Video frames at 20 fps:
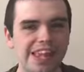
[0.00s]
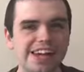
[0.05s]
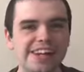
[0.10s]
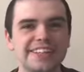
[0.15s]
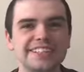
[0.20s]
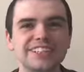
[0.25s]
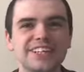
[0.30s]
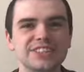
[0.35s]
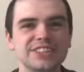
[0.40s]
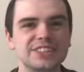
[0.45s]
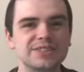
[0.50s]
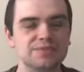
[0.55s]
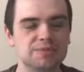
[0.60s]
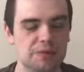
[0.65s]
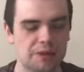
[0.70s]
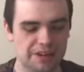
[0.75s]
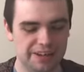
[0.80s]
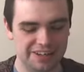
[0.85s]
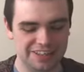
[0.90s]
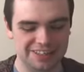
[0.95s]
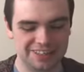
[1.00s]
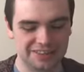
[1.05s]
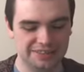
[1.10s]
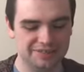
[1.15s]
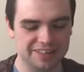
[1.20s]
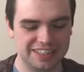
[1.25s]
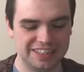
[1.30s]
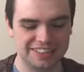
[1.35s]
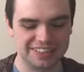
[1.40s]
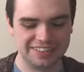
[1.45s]
Got some water
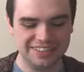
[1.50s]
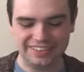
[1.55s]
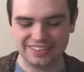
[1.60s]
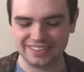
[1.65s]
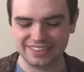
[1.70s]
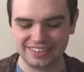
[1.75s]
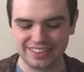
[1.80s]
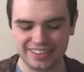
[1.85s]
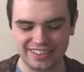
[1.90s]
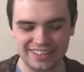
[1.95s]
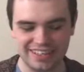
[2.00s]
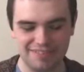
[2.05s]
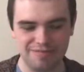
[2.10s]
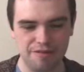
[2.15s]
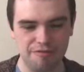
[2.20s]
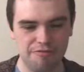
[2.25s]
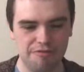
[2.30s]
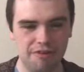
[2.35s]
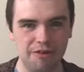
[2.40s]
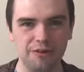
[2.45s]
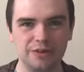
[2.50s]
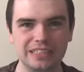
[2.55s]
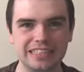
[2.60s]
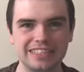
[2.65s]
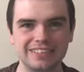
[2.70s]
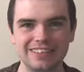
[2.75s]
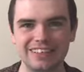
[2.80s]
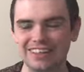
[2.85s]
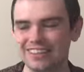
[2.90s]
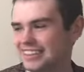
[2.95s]
because my throat is
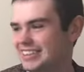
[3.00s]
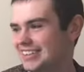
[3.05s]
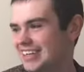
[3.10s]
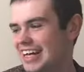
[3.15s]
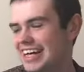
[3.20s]
going all dry.